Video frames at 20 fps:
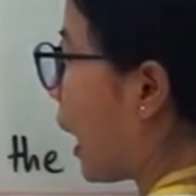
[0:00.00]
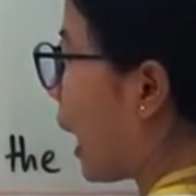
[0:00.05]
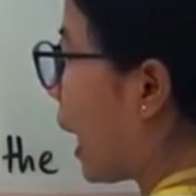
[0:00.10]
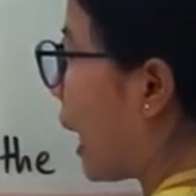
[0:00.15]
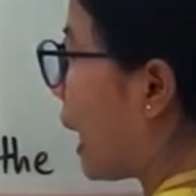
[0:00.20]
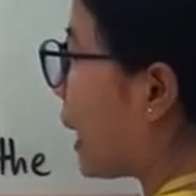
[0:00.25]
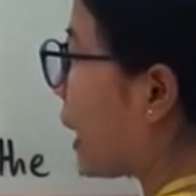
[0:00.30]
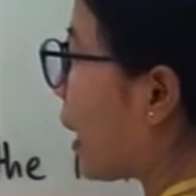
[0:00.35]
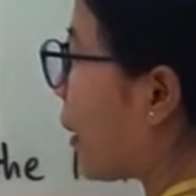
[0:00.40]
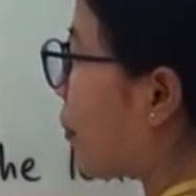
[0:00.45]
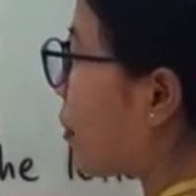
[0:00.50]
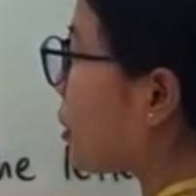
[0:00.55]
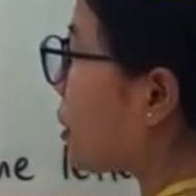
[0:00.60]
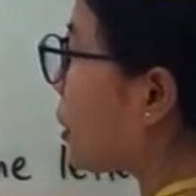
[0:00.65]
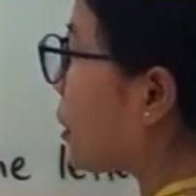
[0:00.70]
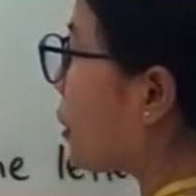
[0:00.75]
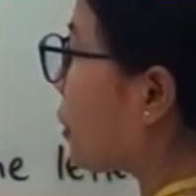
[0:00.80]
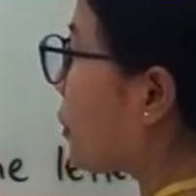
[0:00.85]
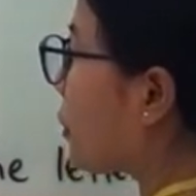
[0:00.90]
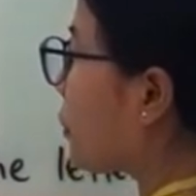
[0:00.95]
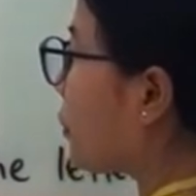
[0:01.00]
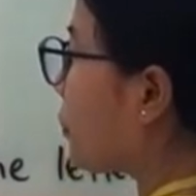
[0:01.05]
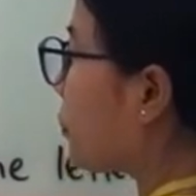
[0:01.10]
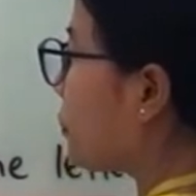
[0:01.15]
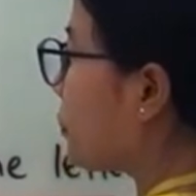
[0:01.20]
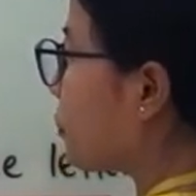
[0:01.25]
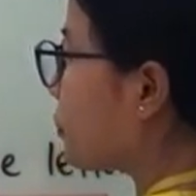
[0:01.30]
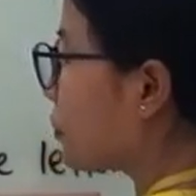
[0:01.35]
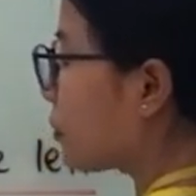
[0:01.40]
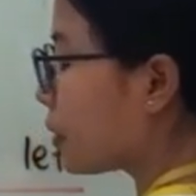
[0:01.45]
And number two,
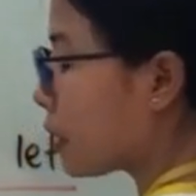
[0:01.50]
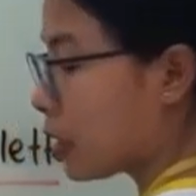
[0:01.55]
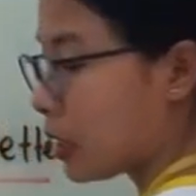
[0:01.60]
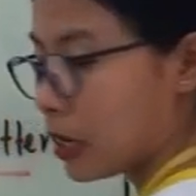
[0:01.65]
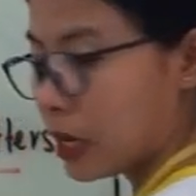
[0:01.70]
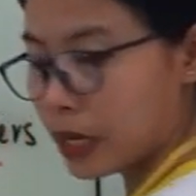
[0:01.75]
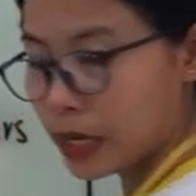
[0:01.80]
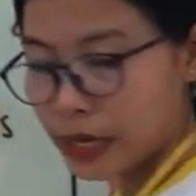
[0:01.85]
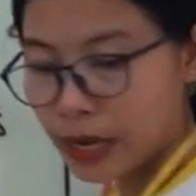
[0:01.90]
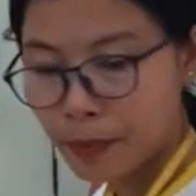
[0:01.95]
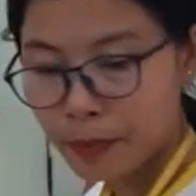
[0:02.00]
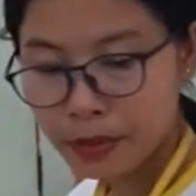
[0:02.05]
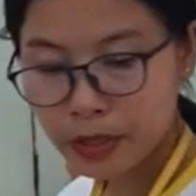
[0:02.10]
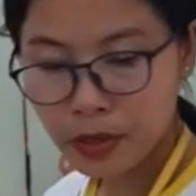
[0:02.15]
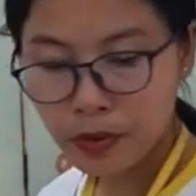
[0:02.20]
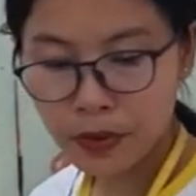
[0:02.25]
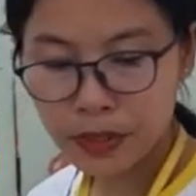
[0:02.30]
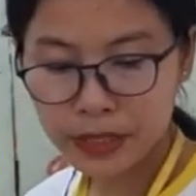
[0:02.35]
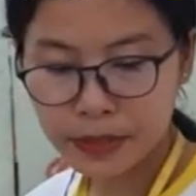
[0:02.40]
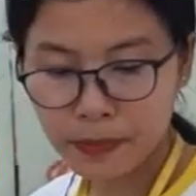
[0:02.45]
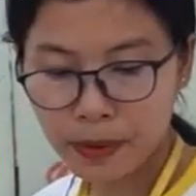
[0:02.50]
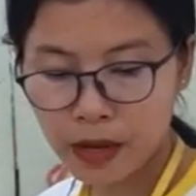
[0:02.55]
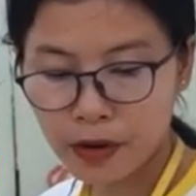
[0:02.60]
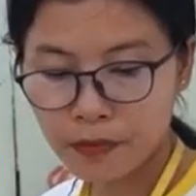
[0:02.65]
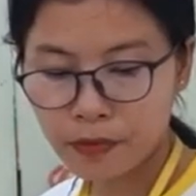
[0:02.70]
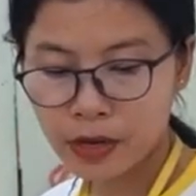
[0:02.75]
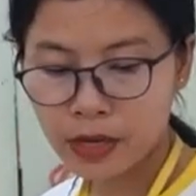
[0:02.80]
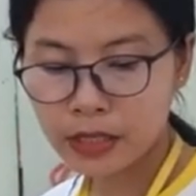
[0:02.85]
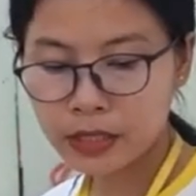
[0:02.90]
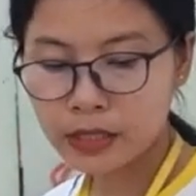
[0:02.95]
number two is about
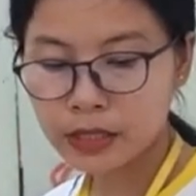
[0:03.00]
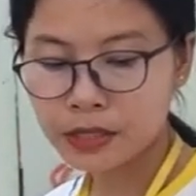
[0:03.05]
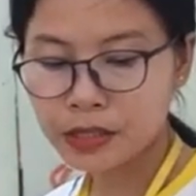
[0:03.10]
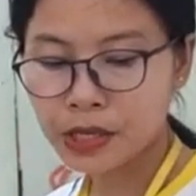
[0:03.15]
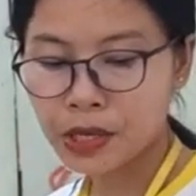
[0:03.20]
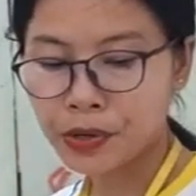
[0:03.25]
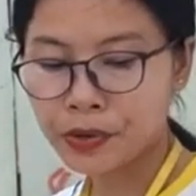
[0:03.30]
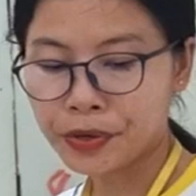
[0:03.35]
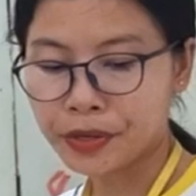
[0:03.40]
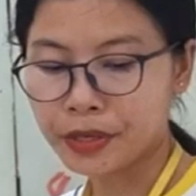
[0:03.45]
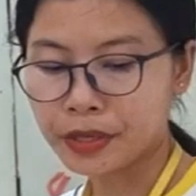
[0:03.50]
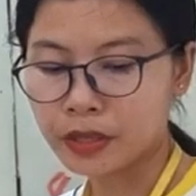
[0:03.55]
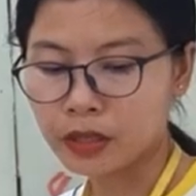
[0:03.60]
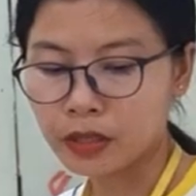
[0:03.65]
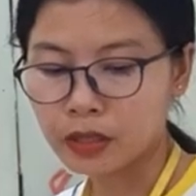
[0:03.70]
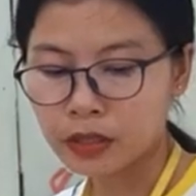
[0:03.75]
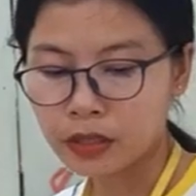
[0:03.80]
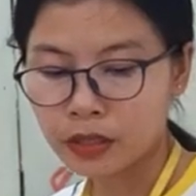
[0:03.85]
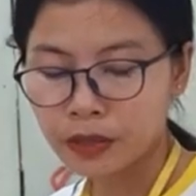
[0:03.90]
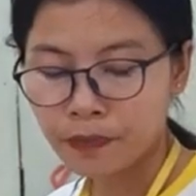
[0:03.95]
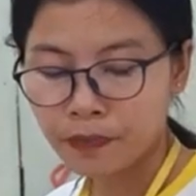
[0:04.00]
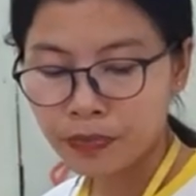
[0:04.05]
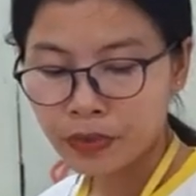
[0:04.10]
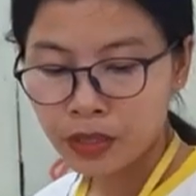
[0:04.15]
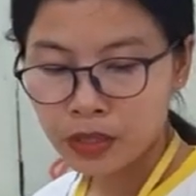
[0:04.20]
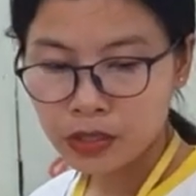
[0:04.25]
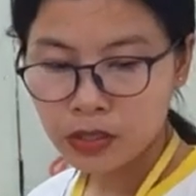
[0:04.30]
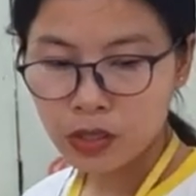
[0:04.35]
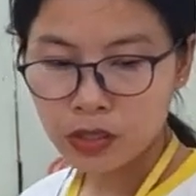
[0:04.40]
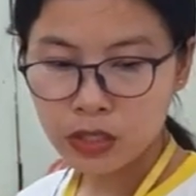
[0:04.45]
the word
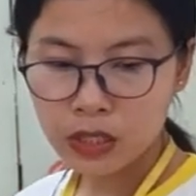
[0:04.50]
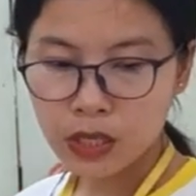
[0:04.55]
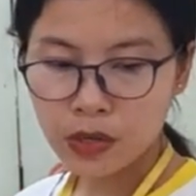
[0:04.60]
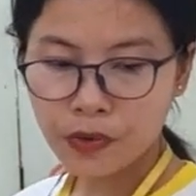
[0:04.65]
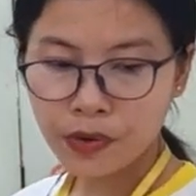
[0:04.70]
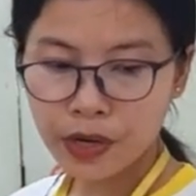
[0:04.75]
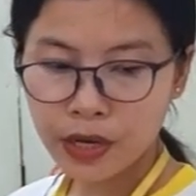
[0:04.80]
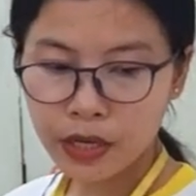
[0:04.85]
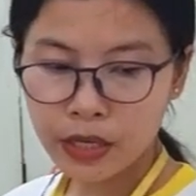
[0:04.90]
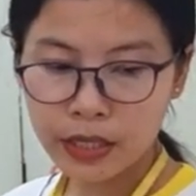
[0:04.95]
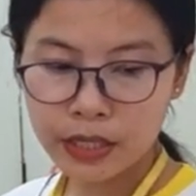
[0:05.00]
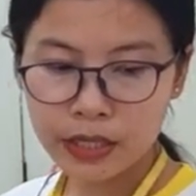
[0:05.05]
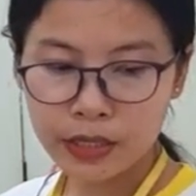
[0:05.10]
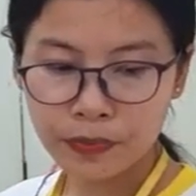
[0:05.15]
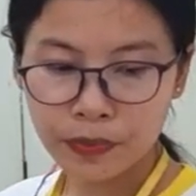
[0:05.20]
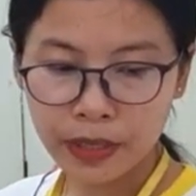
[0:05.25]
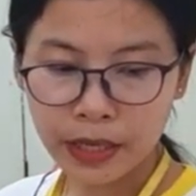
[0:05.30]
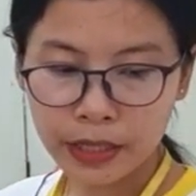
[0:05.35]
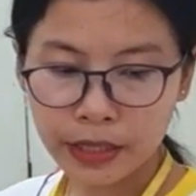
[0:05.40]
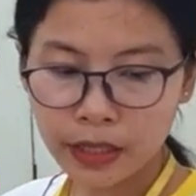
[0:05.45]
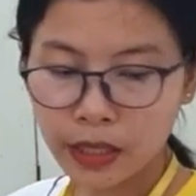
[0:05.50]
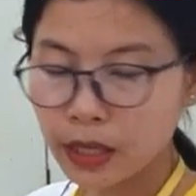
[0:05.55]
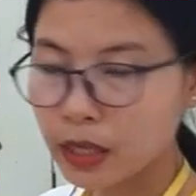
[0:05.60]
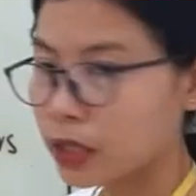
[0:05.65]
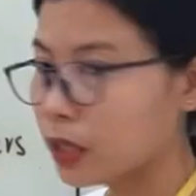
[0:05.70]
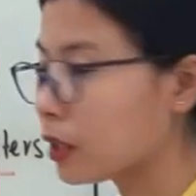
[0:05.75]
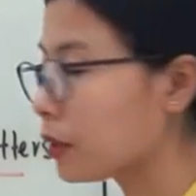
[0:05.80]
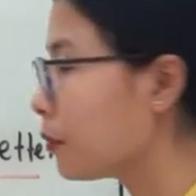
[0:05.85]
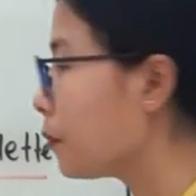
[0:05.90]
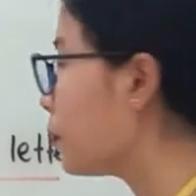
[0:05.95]
So searer is with
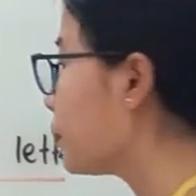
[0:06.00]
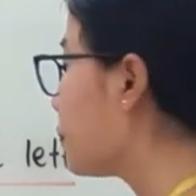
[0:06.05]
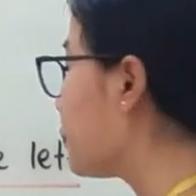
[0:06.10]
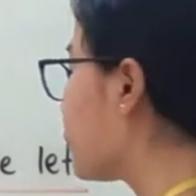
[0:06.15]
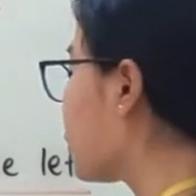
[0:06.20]
letter,